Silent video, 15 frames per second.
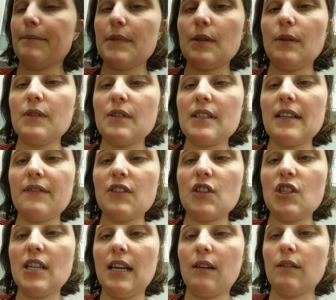So I just have to
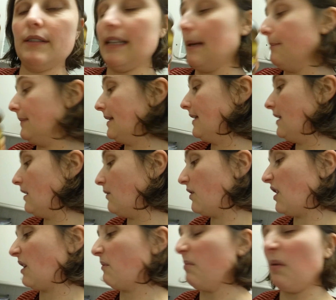check on them.
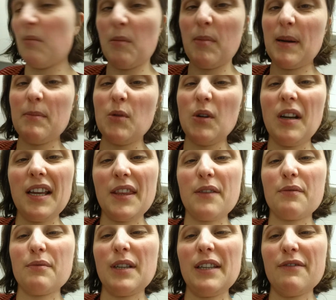I think probably more like
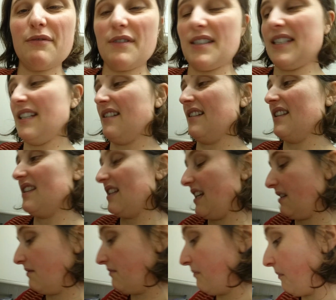3 for a sin, I'd say.